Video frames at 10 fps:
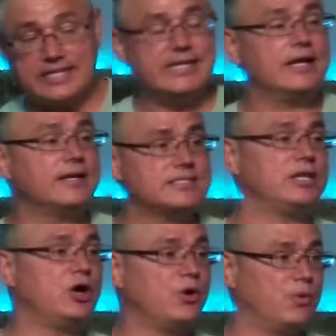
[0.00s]
He doesn't
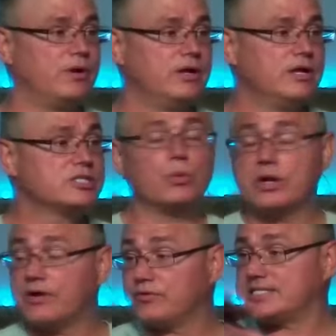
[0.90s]
know. So,
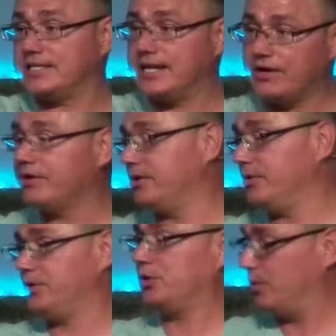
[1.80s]
whatever scenario
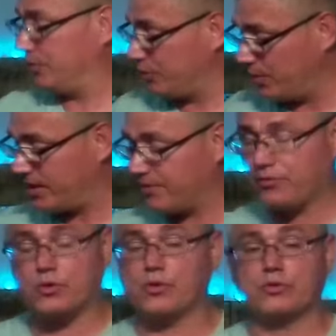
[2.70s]
you're going through,
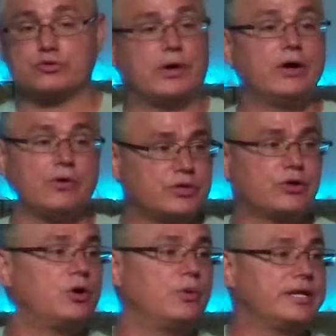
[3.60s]
whatever trail you're
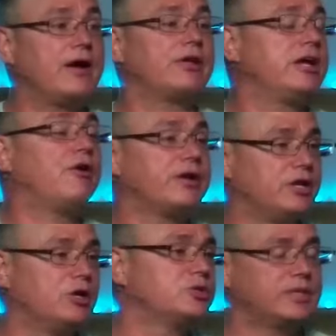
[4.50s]
going down, He already
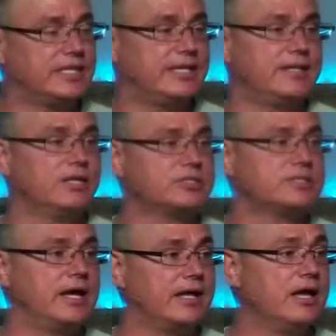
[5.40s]
knows what the end looks
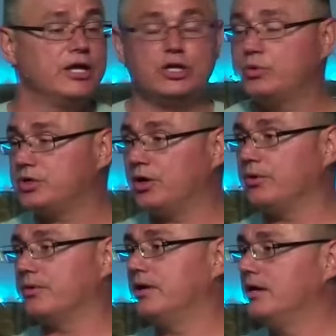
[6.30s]
like. You
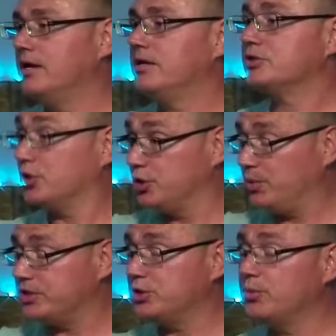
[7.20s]
don't. So, you
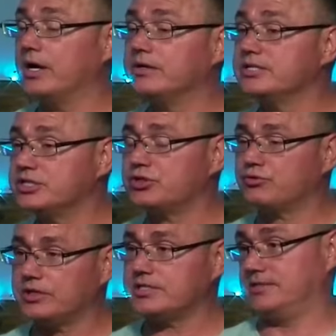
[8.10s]
would do well to just
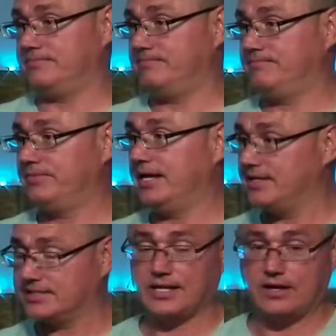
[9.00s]
trust Him and
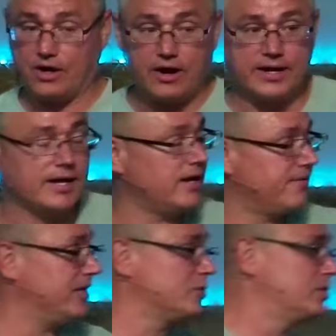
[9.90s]
to say, All right, God, if
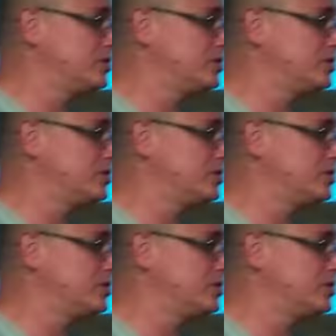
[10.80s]
that's what you